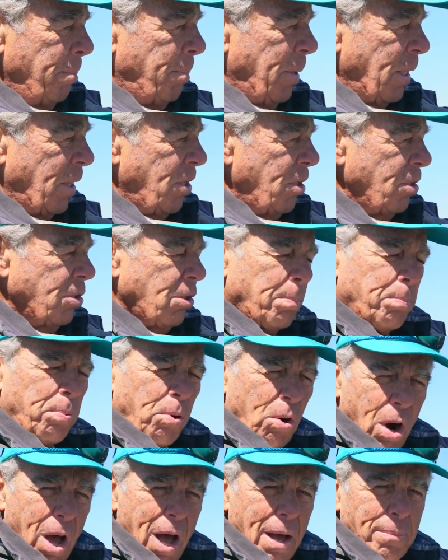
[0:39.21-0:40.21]
But there's a
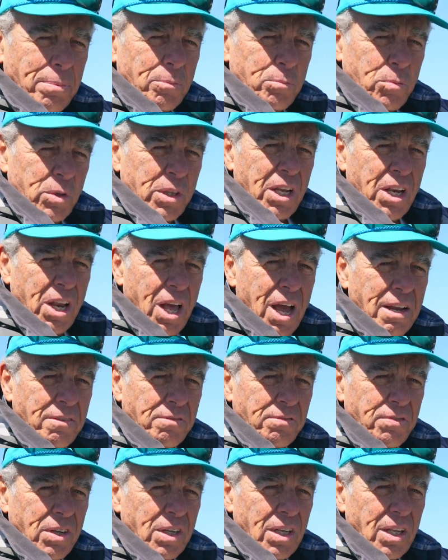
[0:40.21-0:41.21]
problem with a
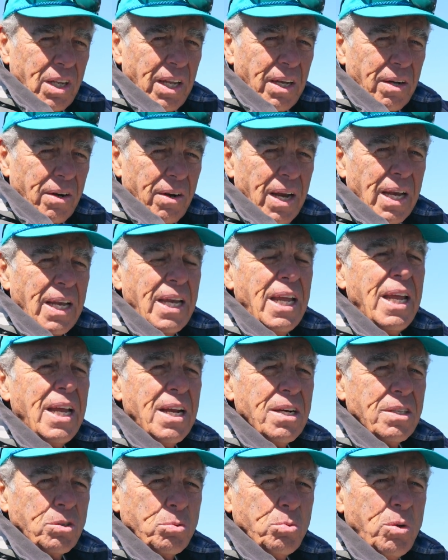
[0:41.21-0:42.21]
9 foot leader, and
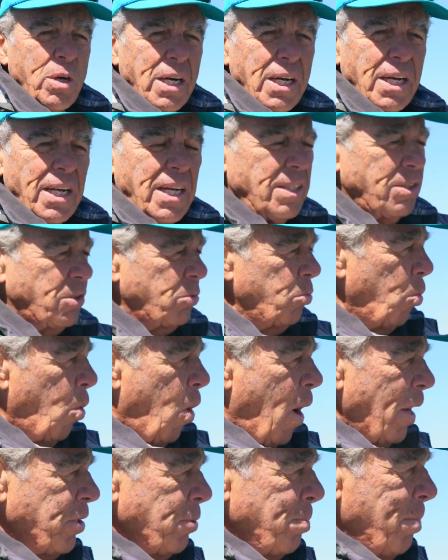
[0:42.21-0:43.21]
here's what it is.
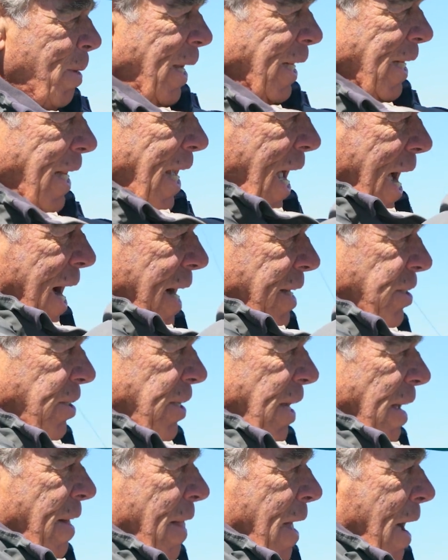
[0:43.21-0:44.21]
Watch my
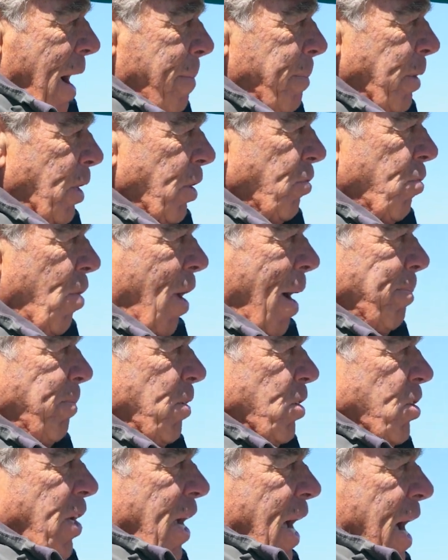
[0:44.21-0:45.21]
cast. I'm going to drop
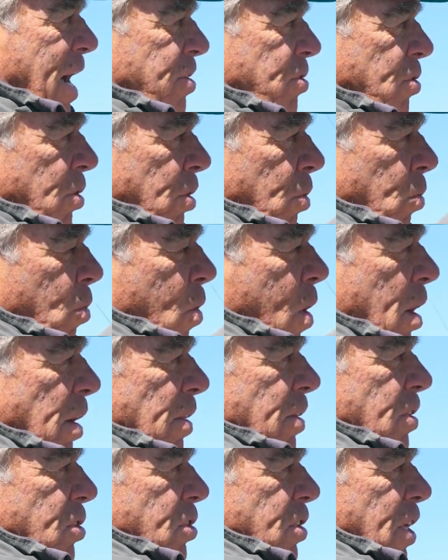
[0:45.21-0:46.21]
this cast on the
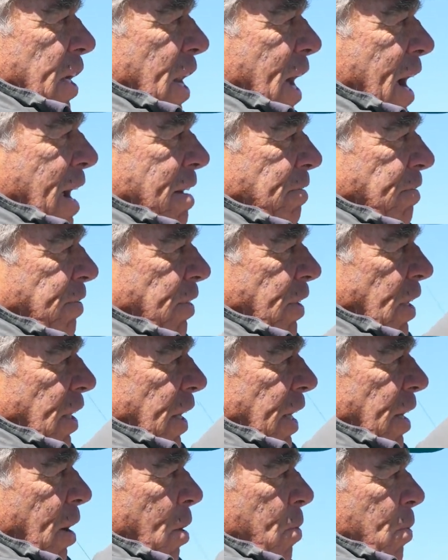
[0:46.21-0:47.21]
water. This is a 9 foot
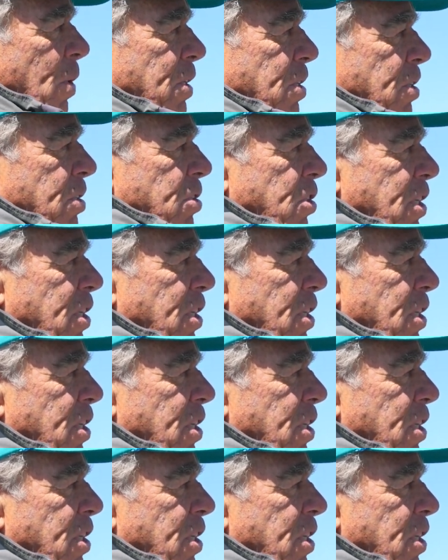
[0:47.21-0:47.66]
leader. I want you to